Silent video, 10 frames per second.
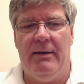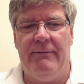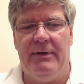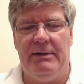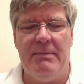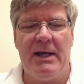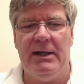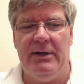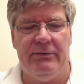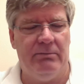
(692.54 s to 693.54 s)
filling
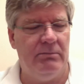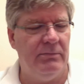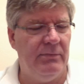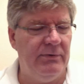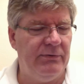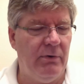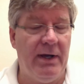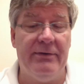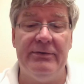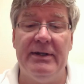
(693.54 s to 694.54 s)
mechanism. So I
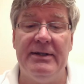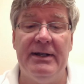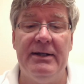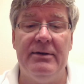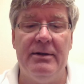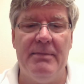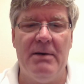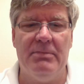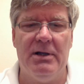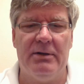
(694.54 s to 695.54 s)
sent it into the
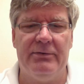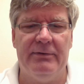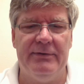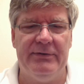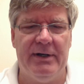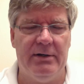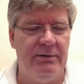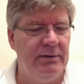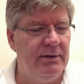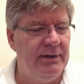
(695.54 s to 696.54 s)
Mont Blanc Service Center
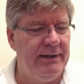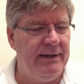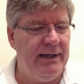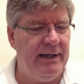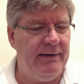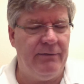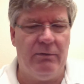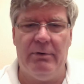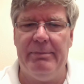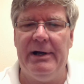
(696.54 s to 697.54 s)
for
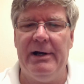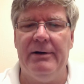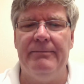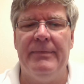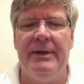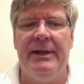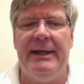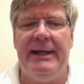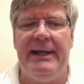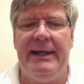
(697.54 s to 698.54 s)
repair,
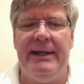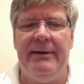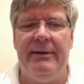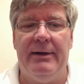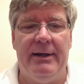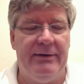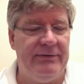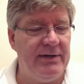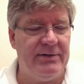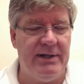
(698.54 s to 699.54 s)
and
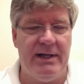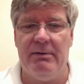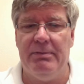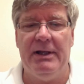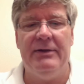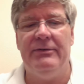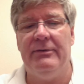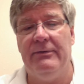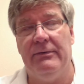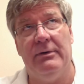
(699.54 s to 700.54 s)
essentially they replaced,
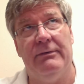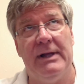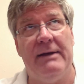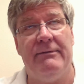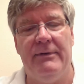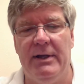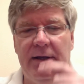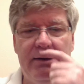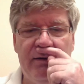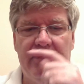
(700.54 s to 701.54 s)
for a flat fee,
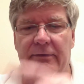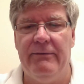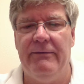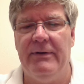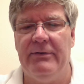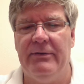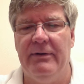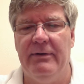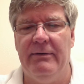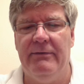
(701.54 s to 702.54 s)
to fix the
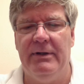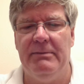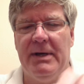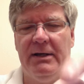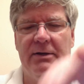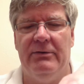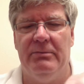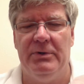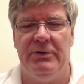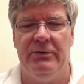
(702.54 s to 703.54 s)
filling
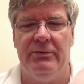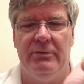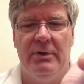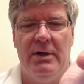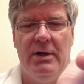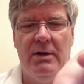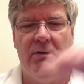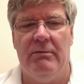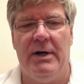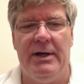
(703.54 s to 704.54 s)
mechanism, which is
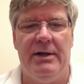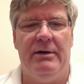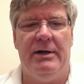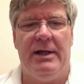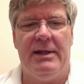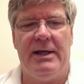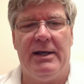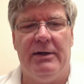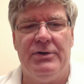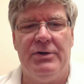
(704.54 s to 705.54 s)
right here, and I think I
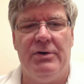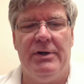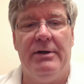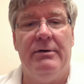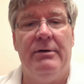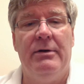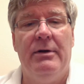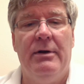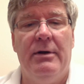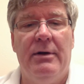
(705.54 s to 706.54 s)
can show you.
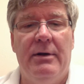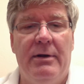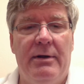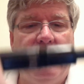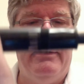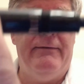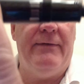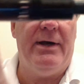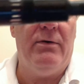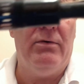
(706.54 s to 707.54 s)
If
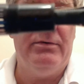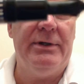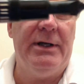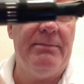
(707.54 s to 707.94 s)
I hold it up